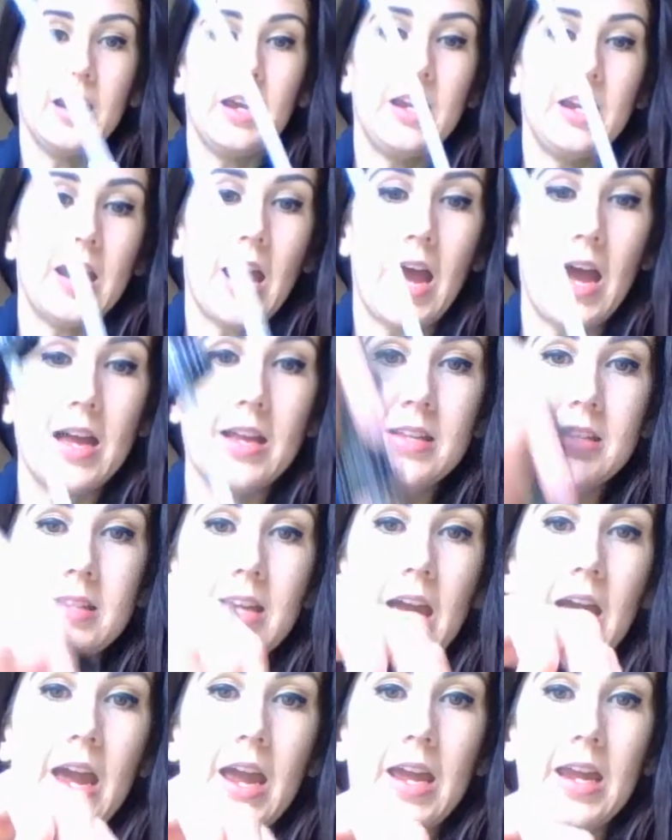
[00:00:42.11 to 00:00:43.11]
It has
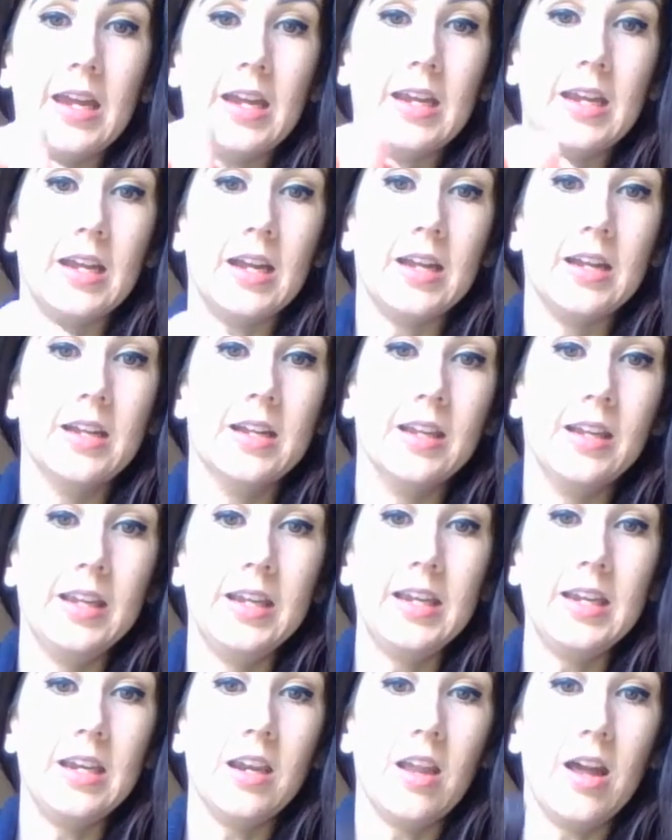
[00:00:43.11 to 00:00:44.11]
a
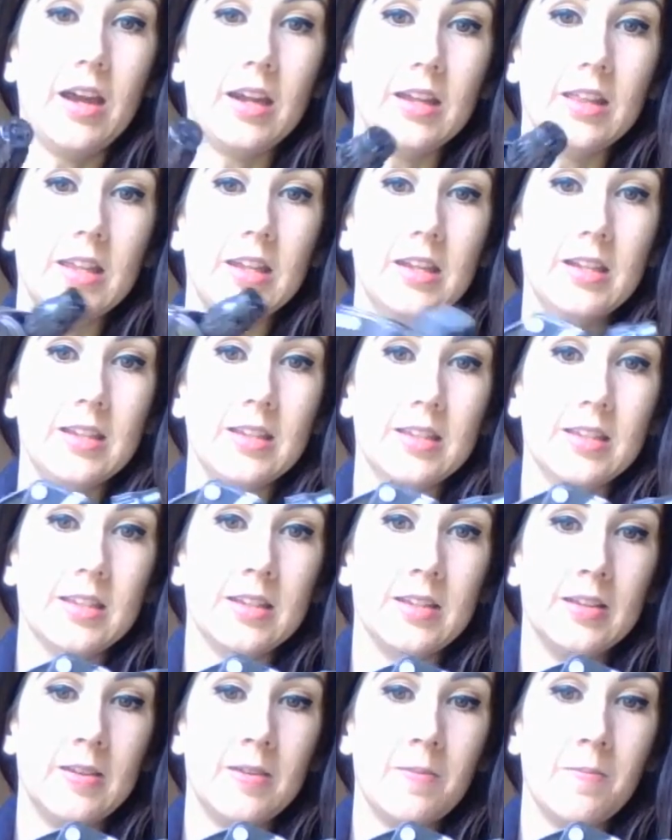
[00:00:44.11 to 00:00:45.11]
lid like this.
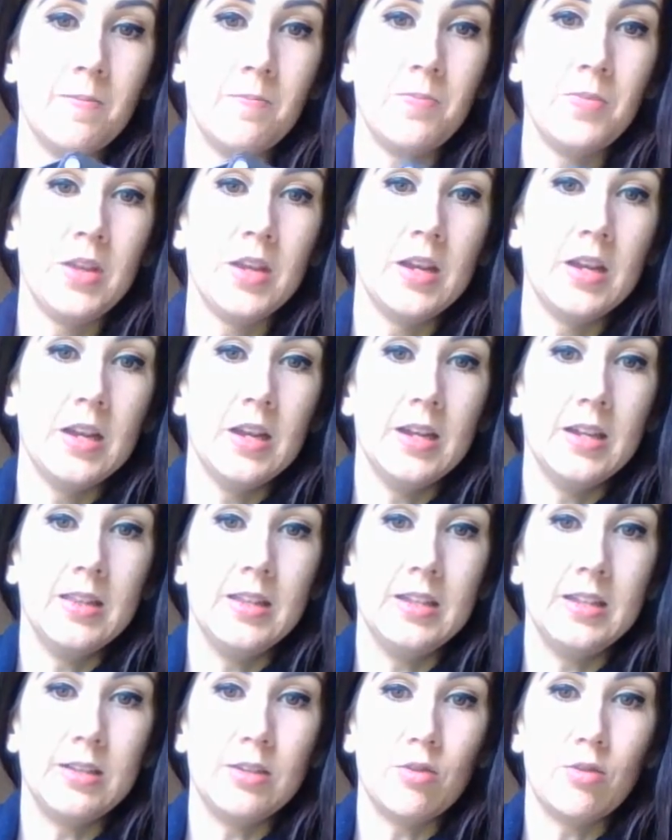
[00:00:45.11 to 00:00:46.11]

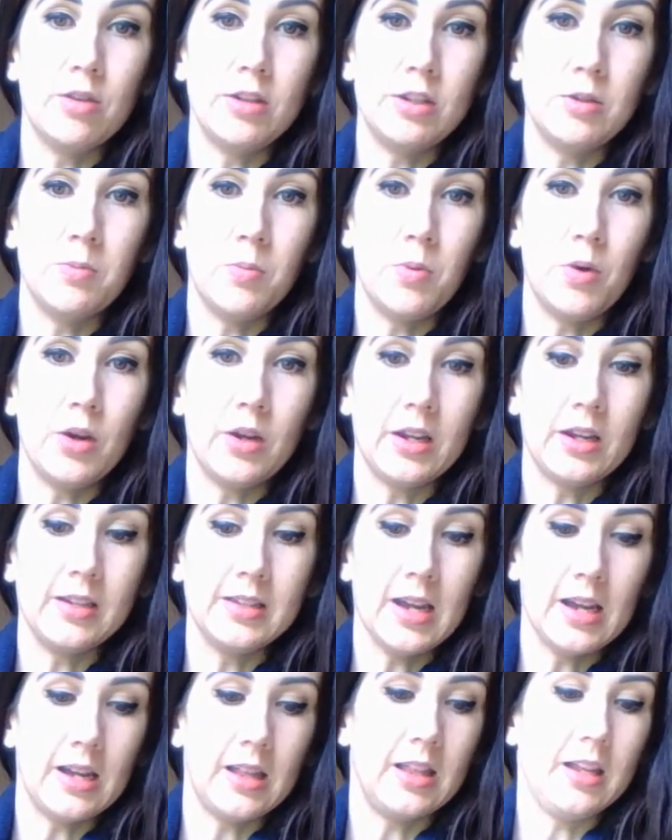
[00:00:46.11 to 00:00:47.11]
This is going to work
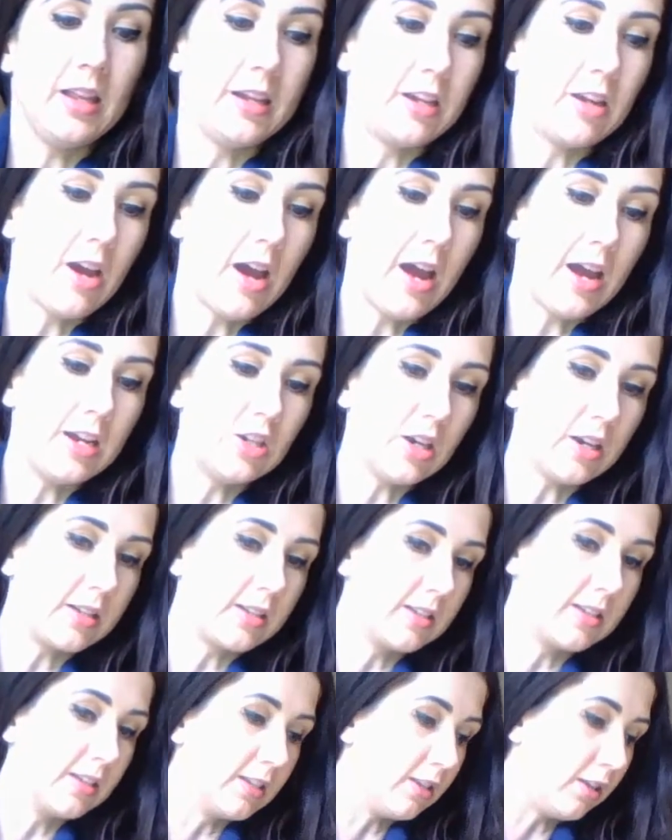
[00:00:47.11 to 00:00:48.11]
exactly like
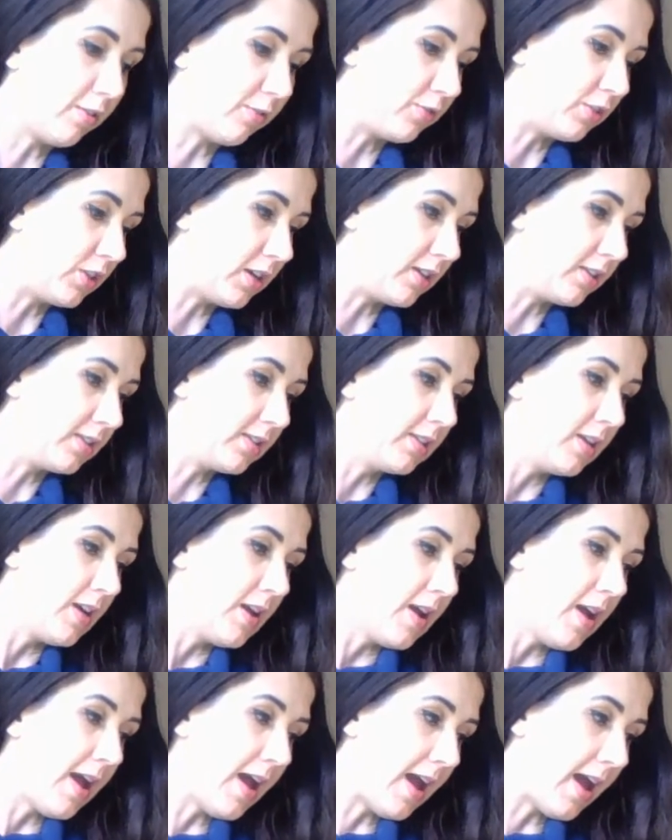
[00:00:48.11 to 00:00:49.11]
Ajax and stuff does.
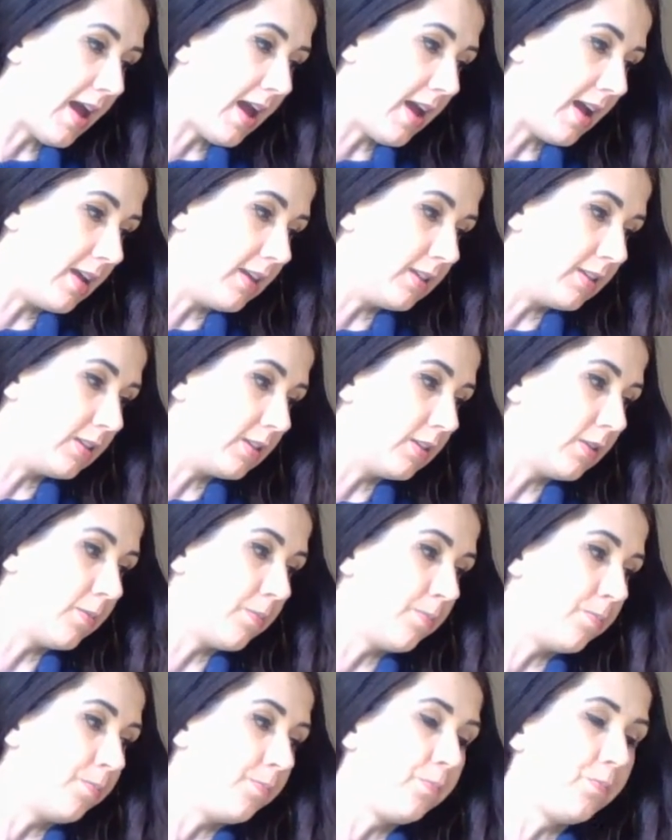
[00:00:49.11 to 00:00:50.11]
And
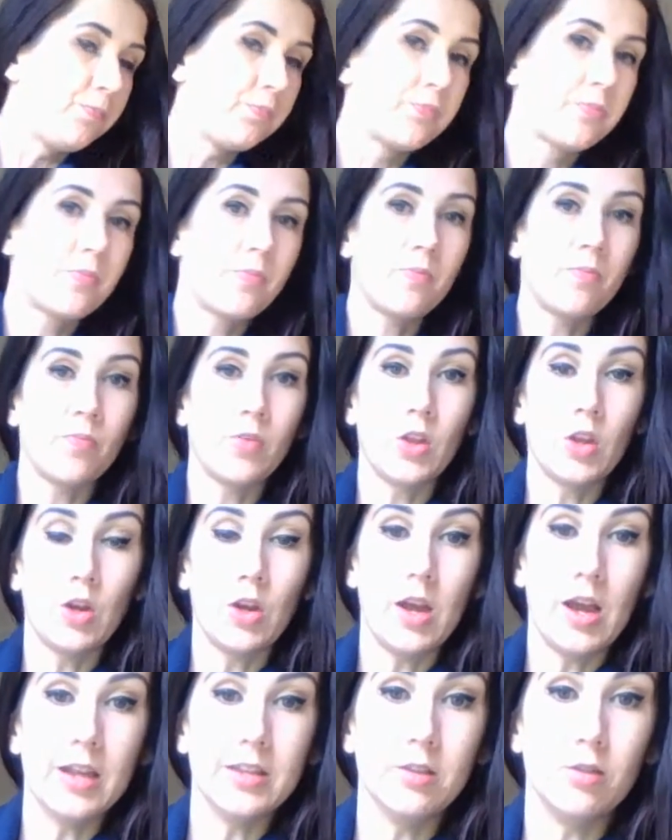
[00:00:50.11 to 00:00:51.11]

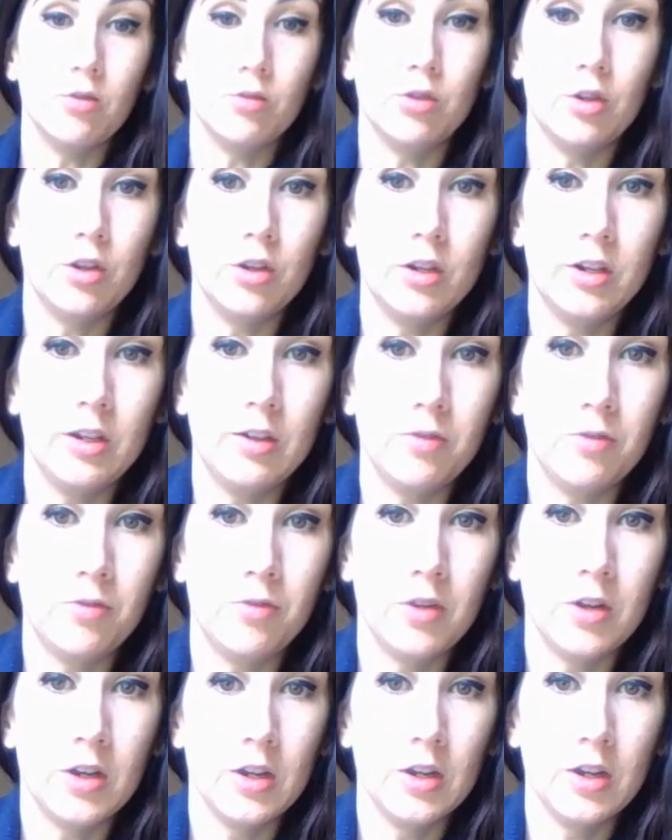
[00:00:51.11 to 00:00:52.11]
as an
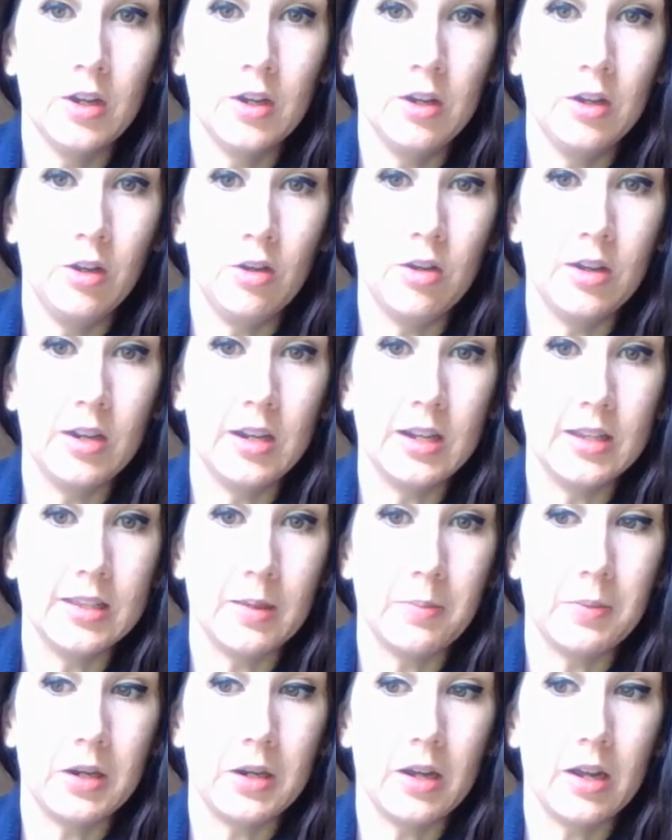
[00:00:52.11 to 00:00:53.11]
alternative, you can get
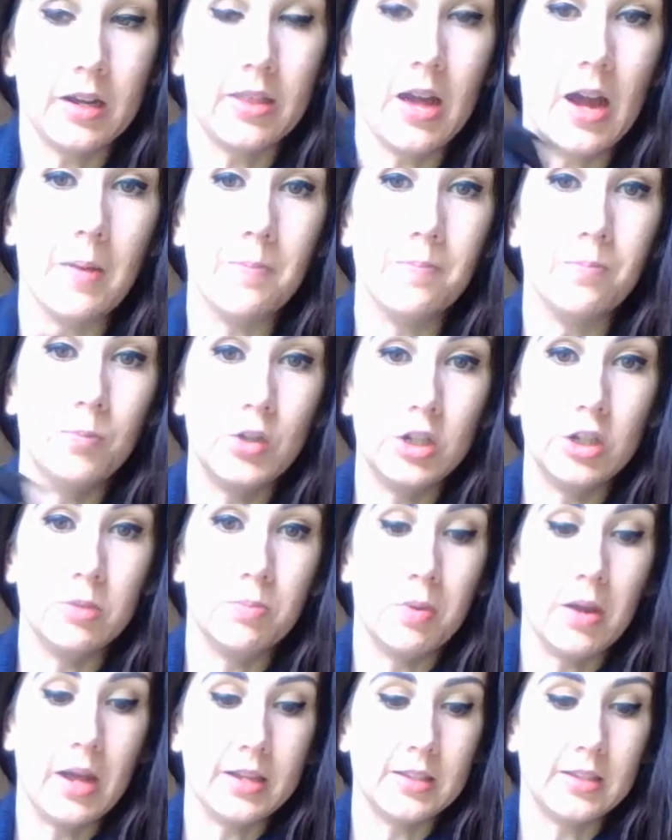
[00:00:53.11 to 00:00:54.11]
something like that, which
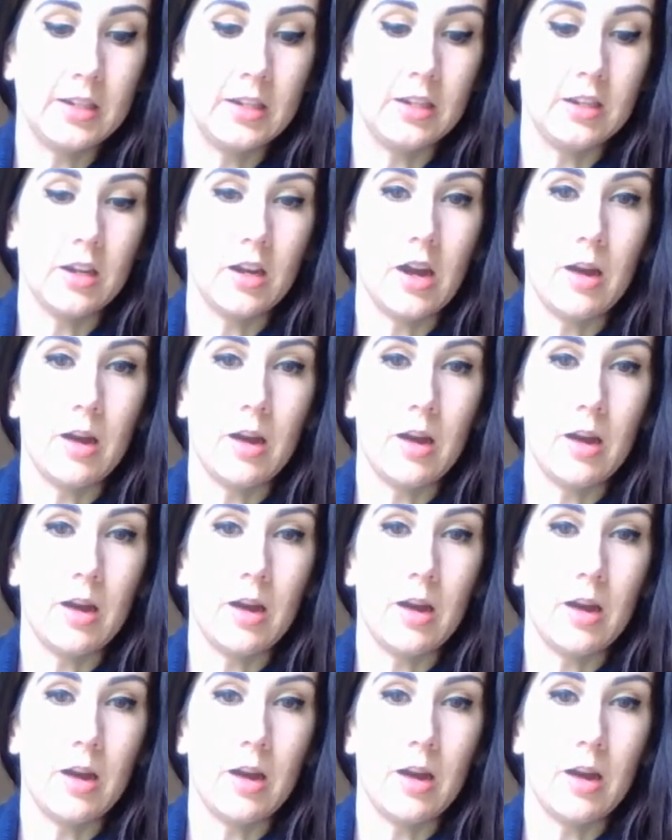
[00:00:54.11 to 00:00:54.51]
is plastic.